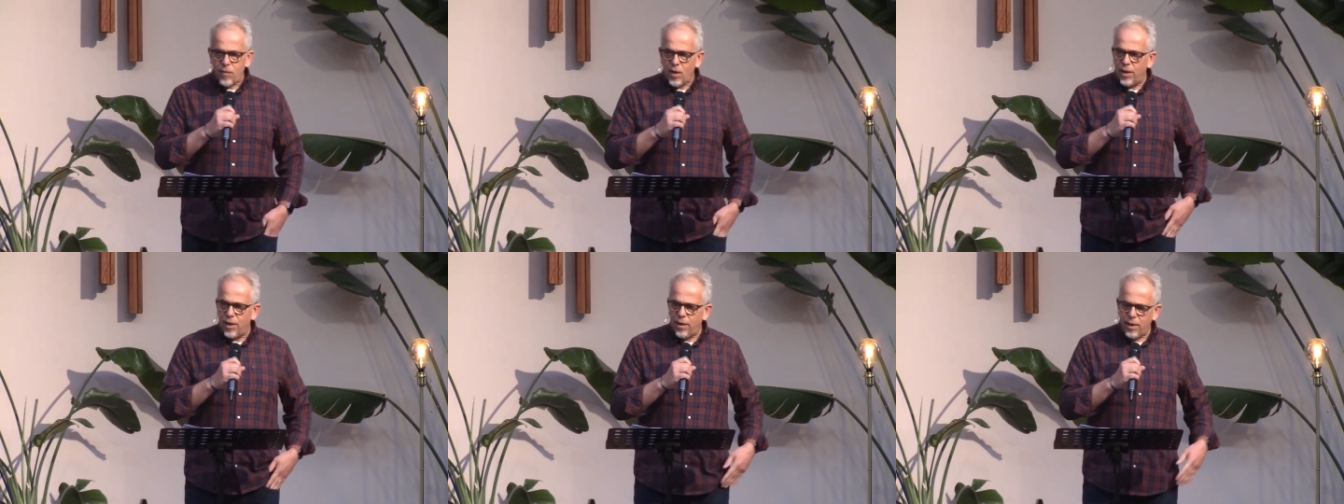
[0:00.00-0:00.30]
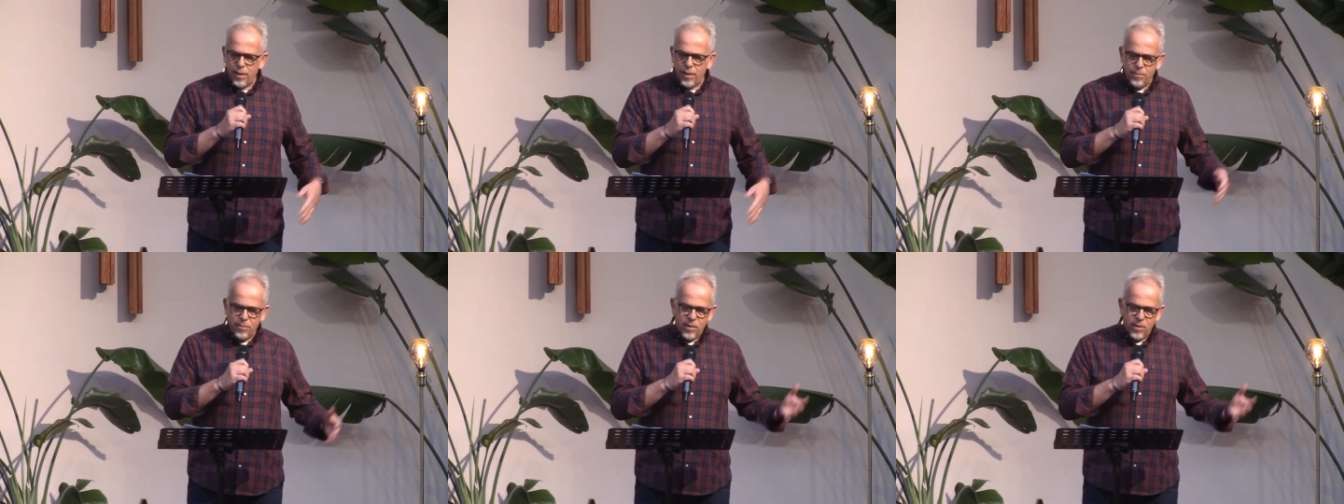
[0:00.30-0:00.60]

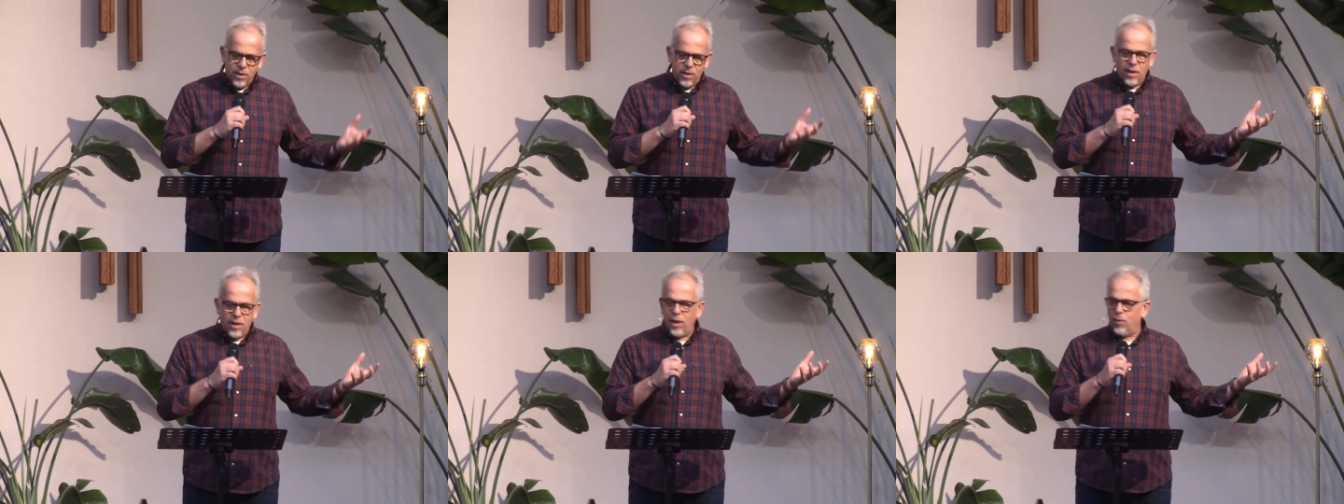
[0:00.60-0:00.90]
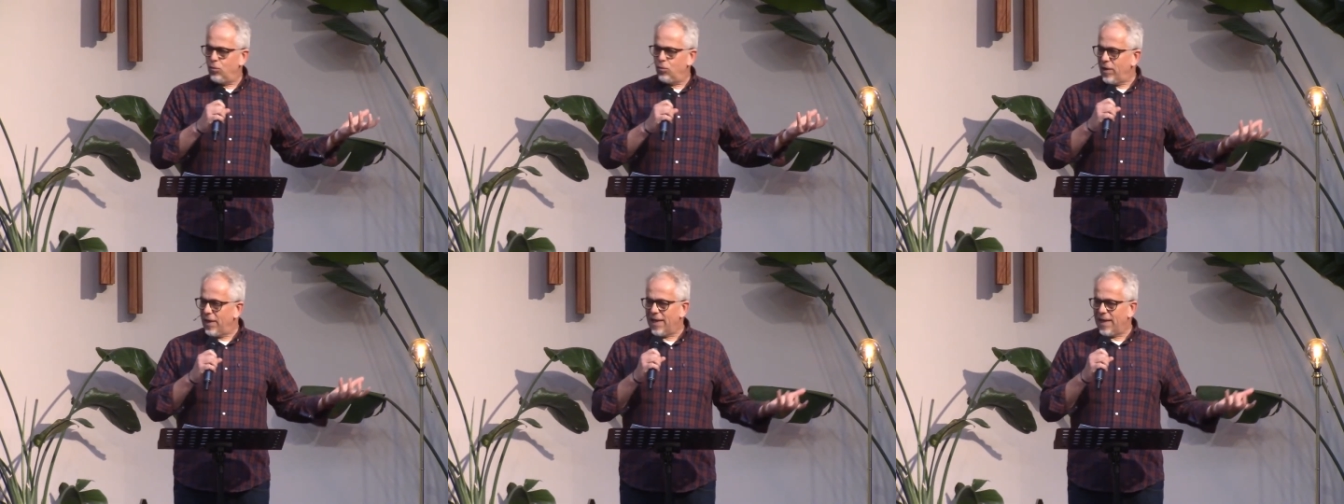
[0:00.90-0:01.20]
um,
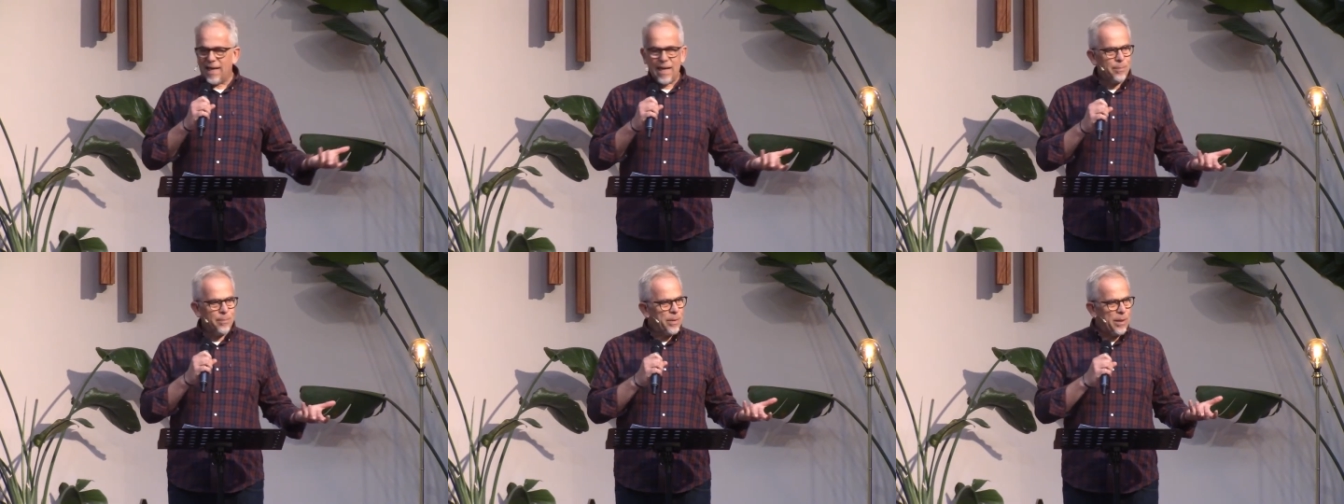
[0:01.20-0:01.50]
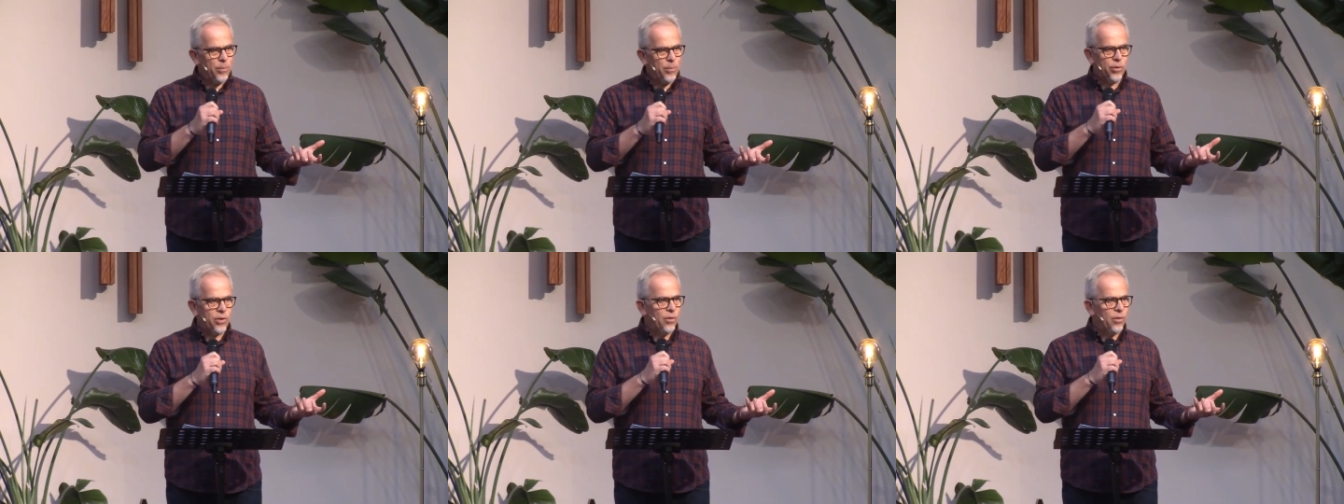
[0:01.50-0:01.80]
I'm really glad
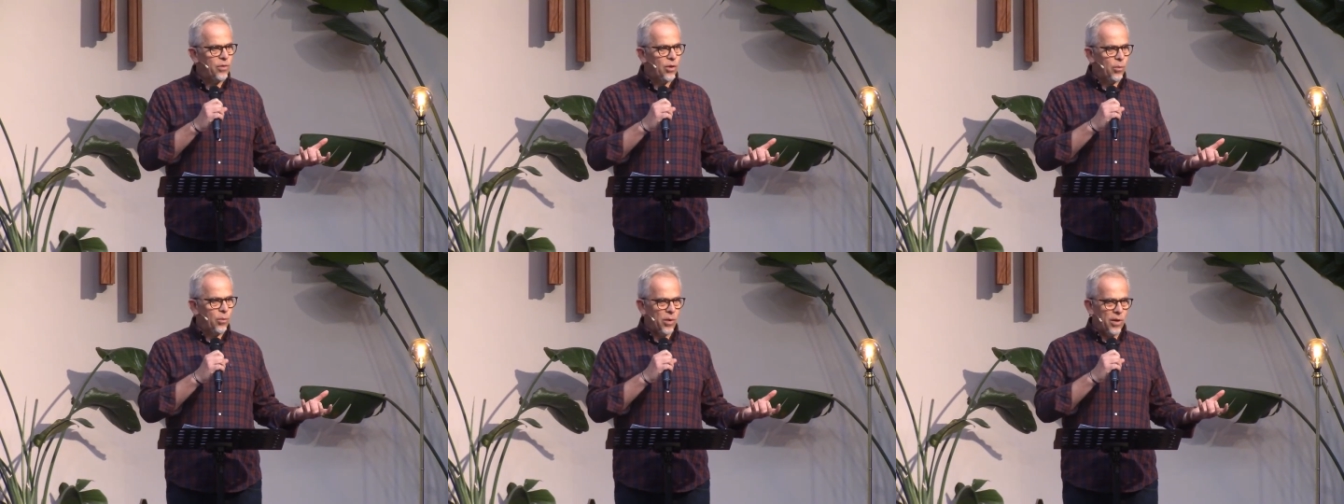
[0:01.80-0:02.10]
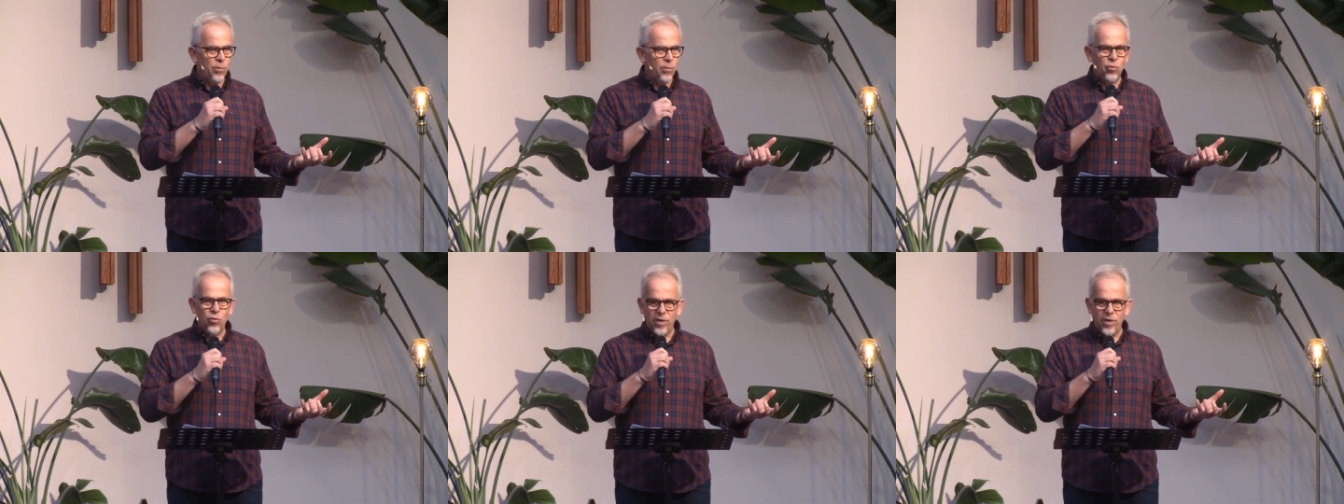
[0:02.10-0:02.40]
people don't know what
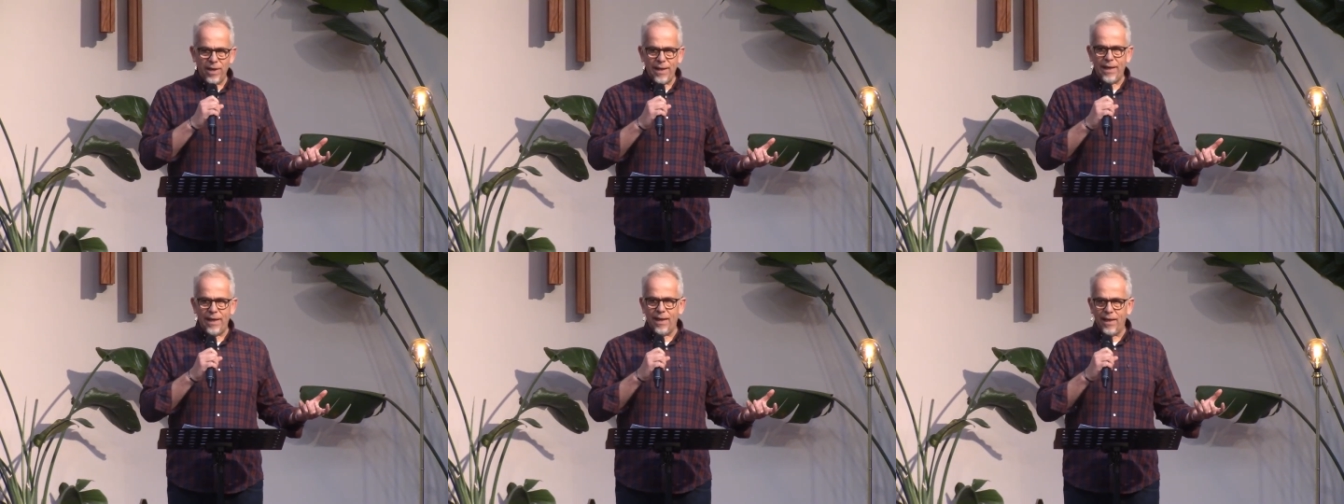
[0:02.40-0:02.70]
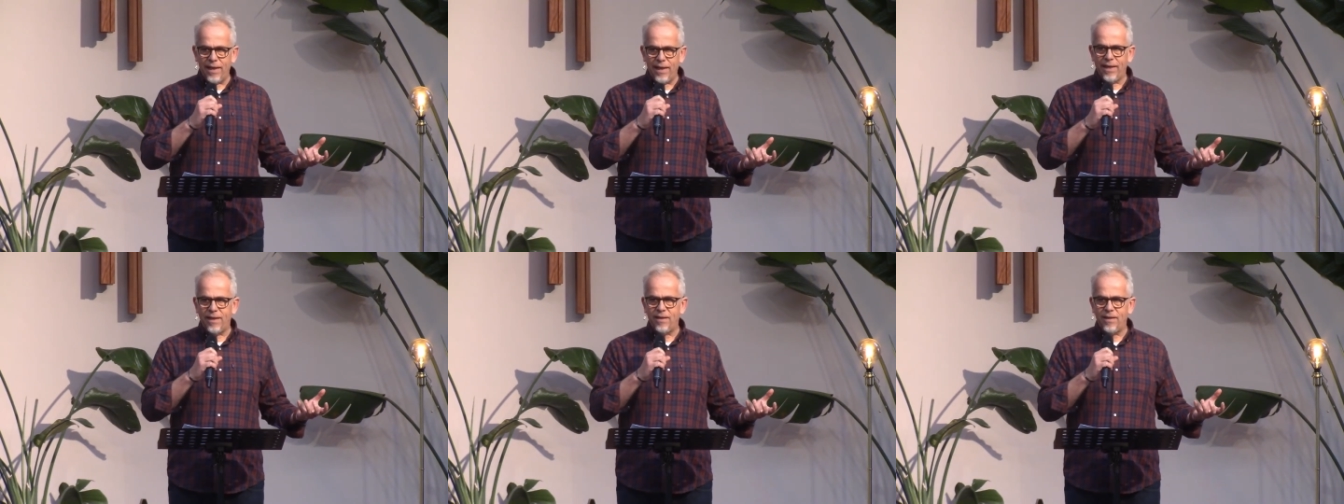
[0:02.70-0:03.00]
I'm really
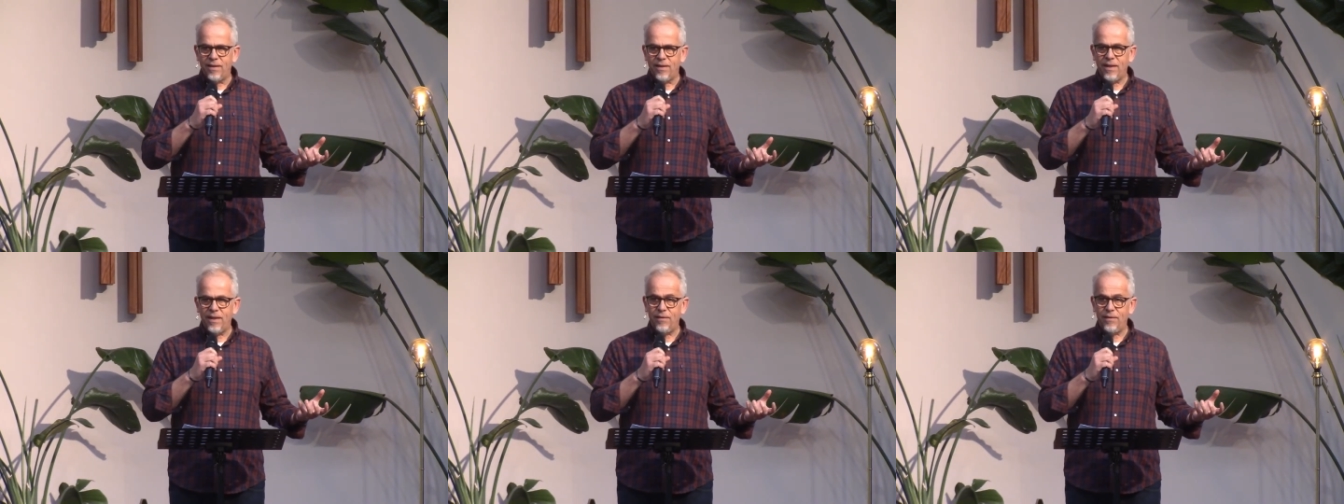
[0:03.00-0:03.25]
like.